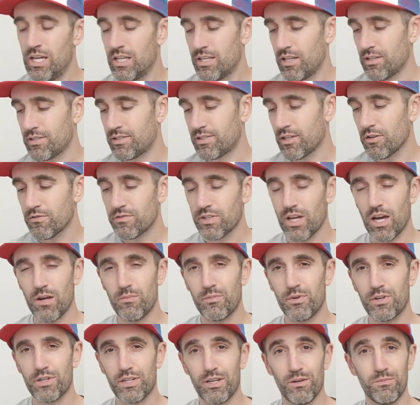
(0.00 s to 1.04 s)
Now,
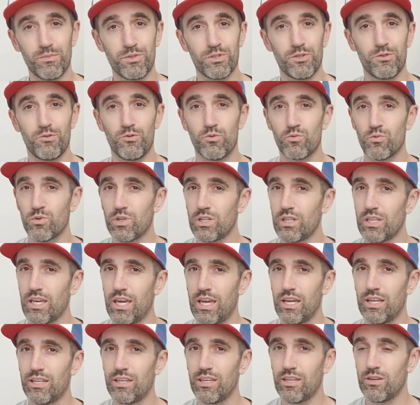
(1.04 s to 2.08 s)
self-timer comes in really
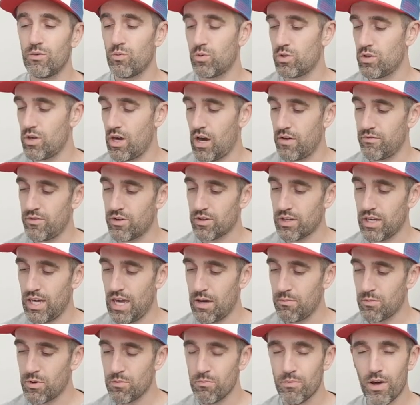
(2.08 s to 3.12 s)
handy when you have your
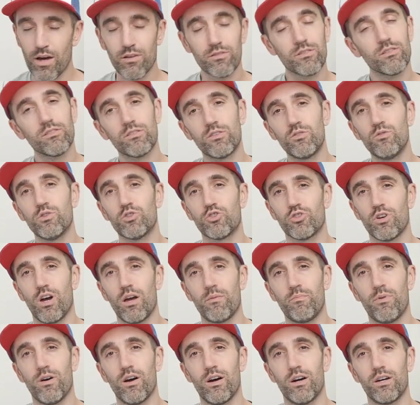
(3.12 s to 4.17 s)
camera mounted to a
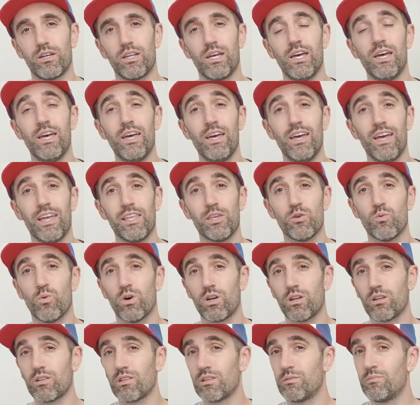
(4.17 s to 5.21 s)
tripod and you
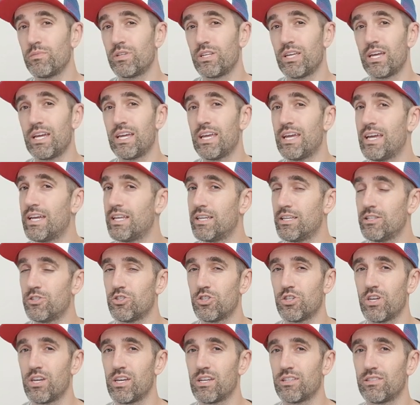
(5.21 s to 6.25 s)
wanna eliminate any
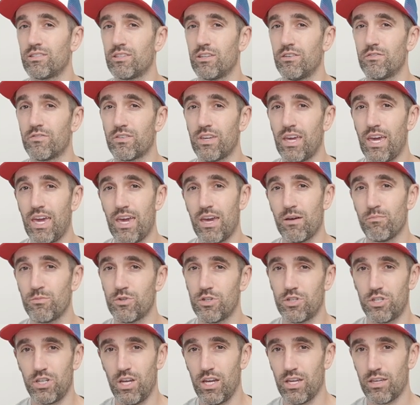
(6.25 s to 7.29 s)
chance of
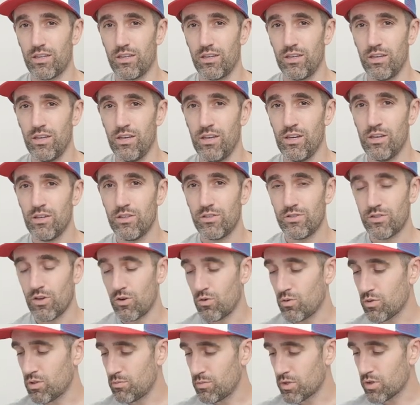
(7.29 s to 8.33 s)
camera shake.
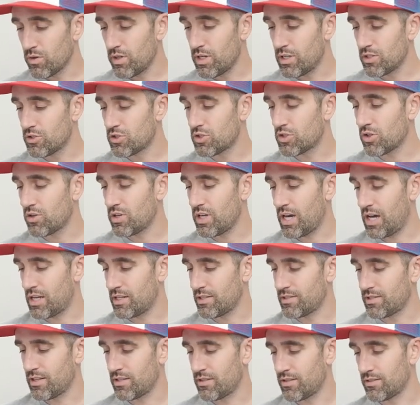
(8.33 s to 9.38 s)
So let me go ahead and show you how
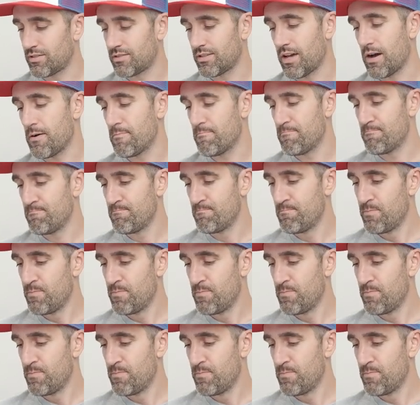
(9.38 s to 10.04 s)
to set this up.